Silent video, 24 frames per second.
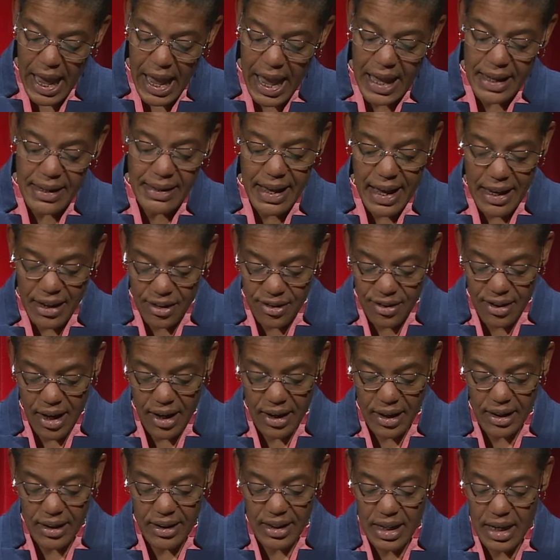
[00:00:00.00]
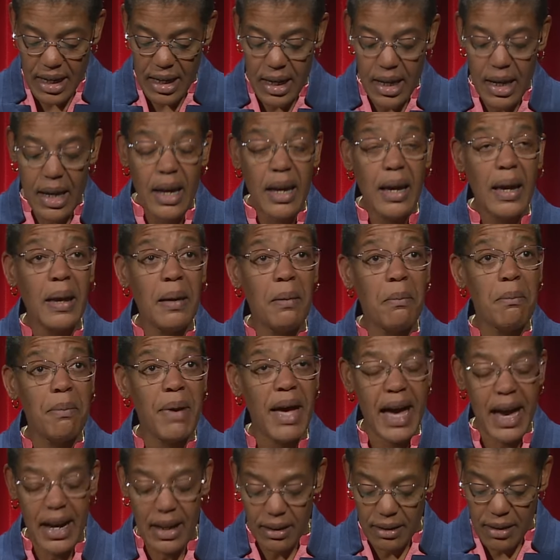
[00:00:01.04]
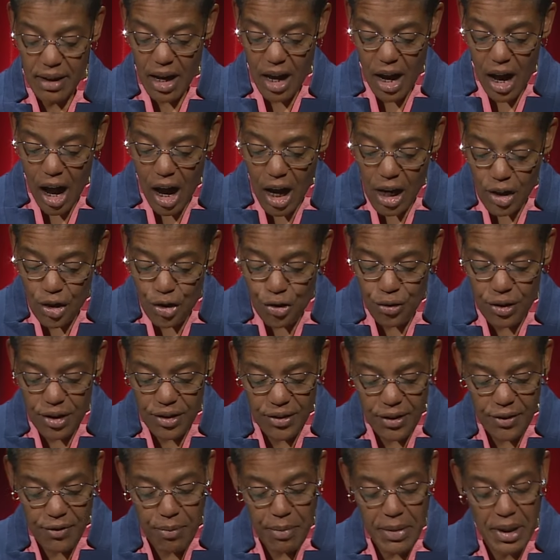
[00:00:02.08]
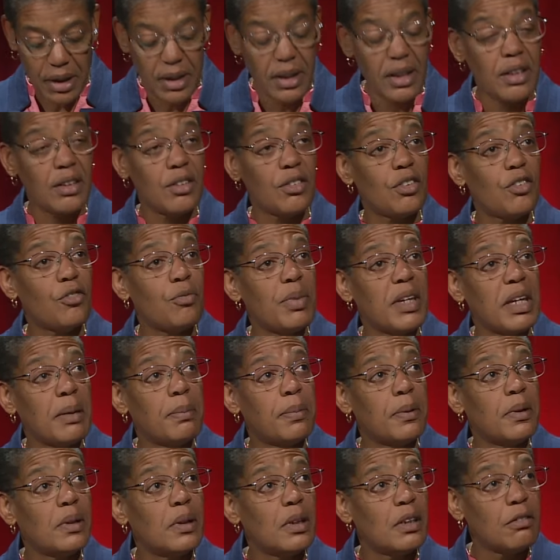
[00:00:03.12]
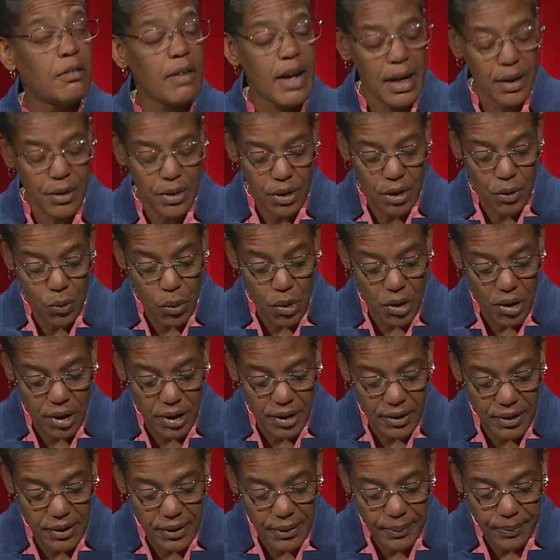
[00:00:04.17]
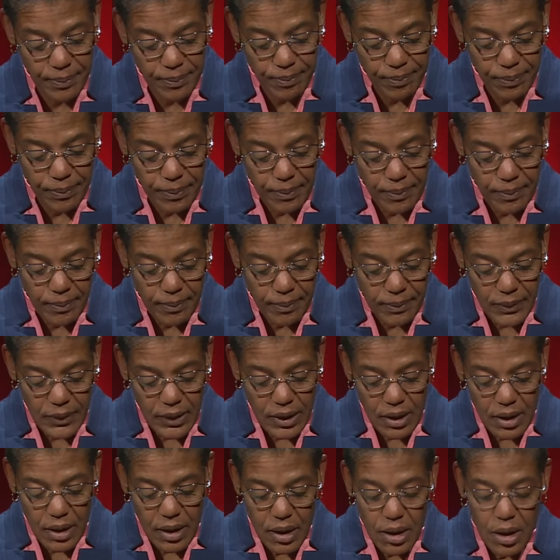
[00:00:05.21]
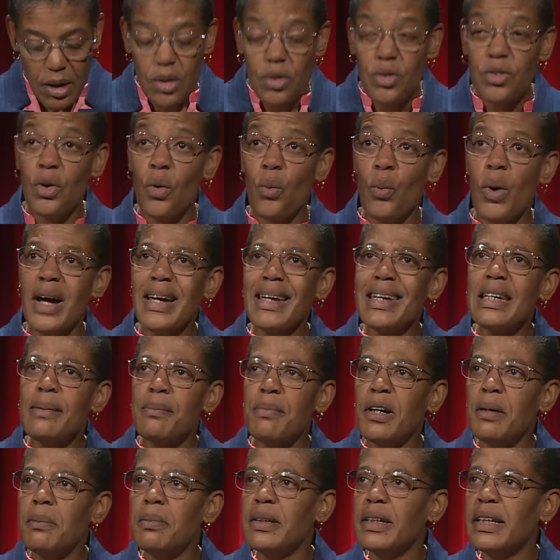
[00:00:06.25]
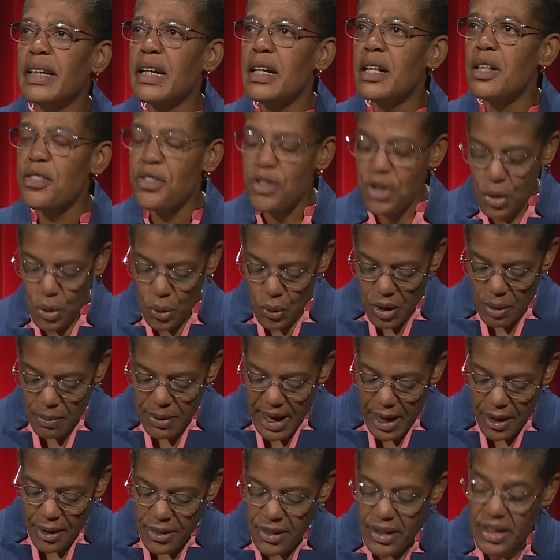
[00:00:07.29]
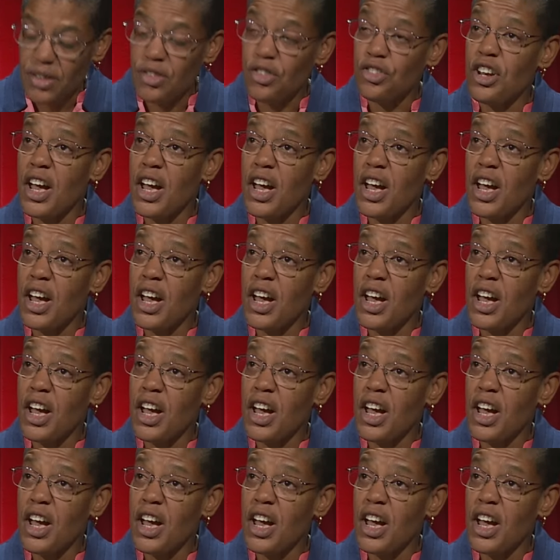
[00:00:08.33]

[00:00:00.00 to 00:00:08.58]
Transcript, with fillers: and anxiety impact hundreds of millions of people around the world. So, what can public health do about these